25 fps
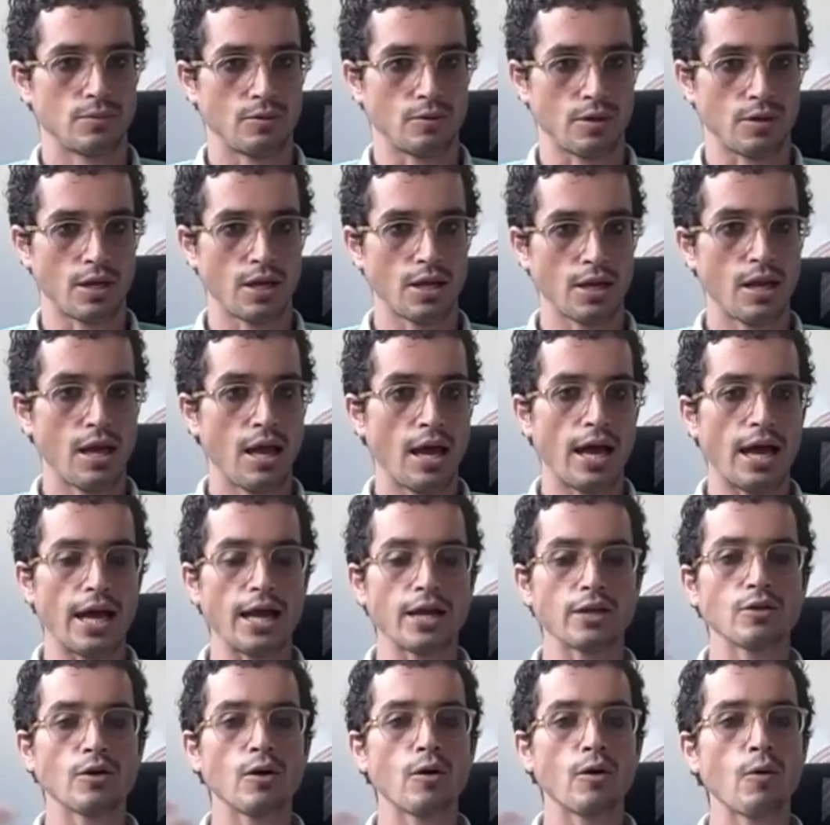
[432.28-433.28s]
Okay,
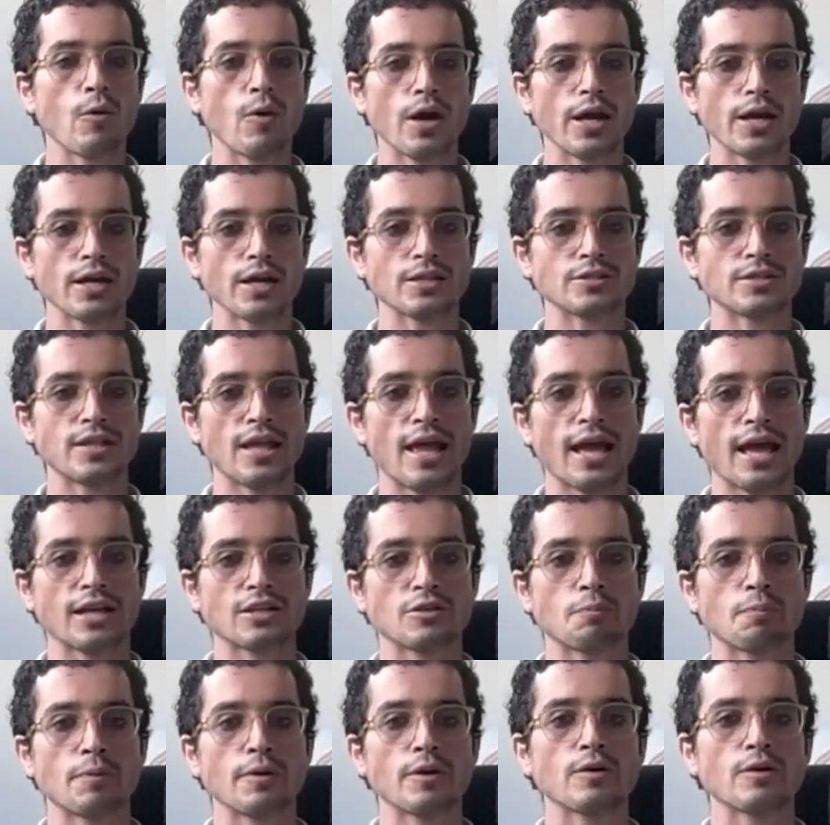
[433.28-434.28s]
I know what is the
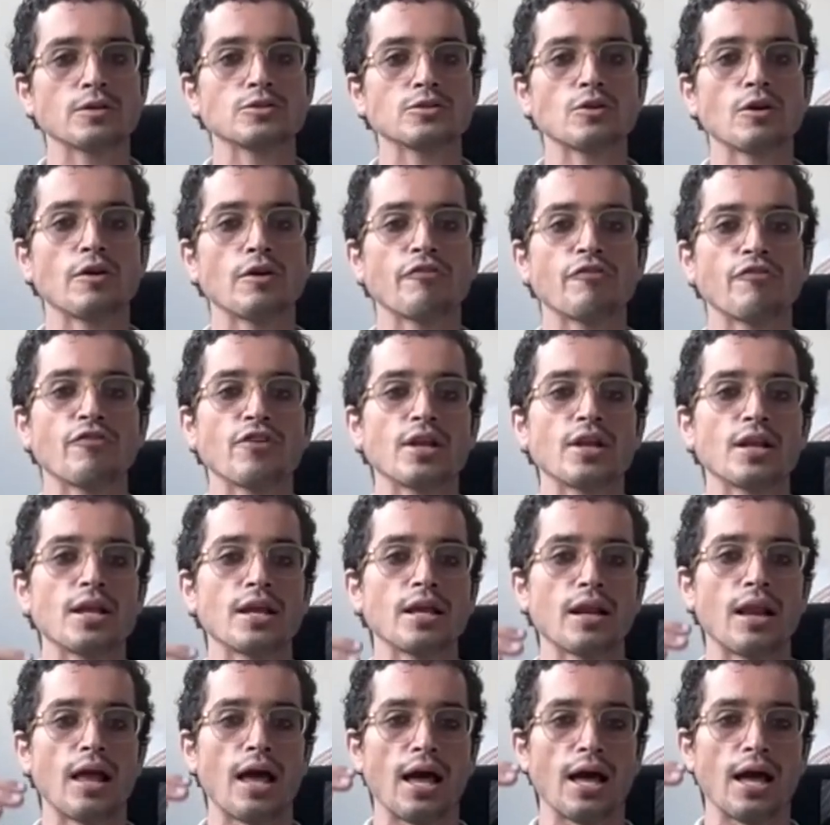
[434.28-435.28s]
experience of
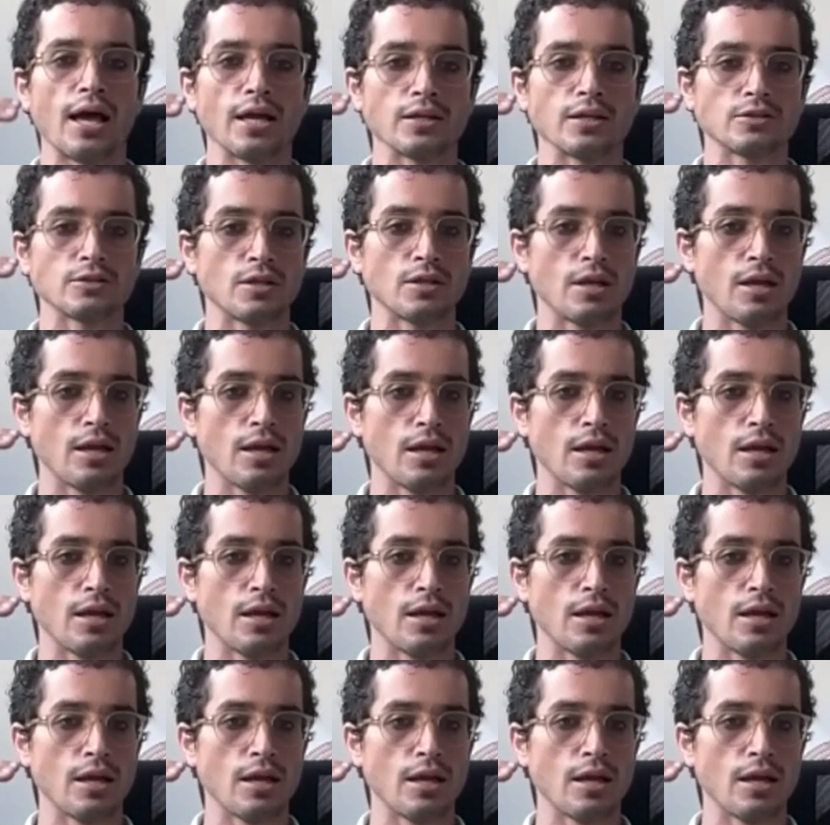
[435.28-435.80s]
feeling light.